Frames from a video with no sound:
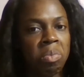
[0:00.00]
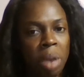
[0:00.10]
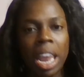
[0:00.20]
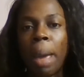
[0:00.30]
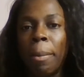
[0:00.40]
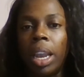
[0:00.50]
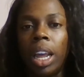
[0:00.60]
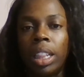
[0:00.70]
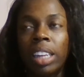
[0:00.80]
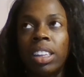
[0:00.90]
pay that
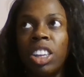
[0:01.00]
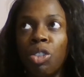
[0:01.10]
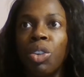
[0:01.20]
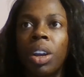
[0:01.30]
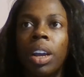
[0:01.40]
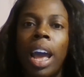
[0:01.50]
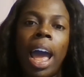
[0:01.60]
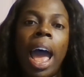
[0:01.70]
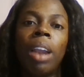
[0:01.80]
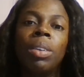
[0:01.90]
money. That's different.
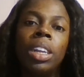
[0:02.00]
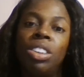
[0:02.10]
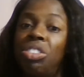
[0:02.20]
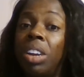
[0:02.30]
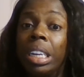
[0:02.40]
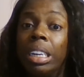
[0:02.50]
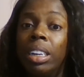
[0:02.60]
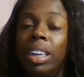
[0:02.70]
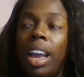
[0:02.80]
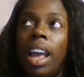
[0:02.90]
I don't need a
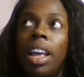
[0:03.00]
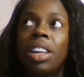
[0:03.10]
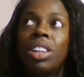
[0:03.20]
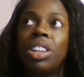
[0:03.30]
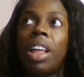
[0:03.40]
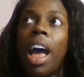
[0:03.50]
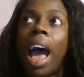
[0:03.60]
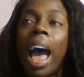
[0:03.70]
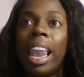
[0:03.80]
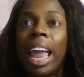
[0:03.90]
trainer.
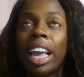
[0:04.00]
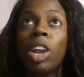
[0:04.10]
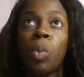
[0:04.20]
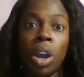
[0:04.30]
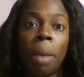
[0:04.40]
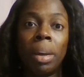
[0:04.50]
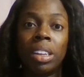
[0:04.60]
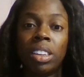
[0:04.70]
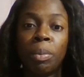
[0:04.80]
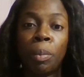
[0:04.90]
I can work on
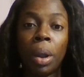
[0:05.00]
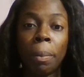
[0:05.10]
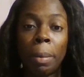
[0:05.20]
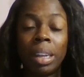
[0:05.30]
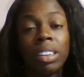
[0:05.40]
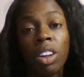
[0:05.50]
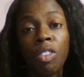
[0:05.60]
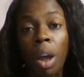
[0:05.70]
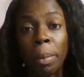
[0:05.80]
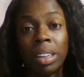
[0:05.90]
myself, work by
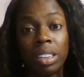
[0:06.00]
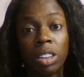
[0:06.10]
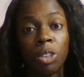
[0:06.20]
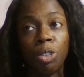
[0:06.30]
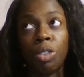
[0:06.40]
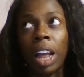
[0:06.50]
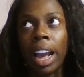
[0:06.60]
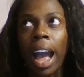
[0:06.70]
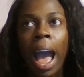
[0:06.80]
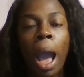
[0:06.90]
myself on myself.
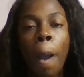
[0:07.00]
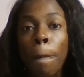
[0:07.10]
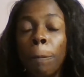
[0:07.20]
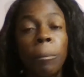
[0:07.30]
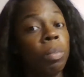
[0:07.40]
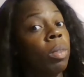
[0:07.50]
Like I,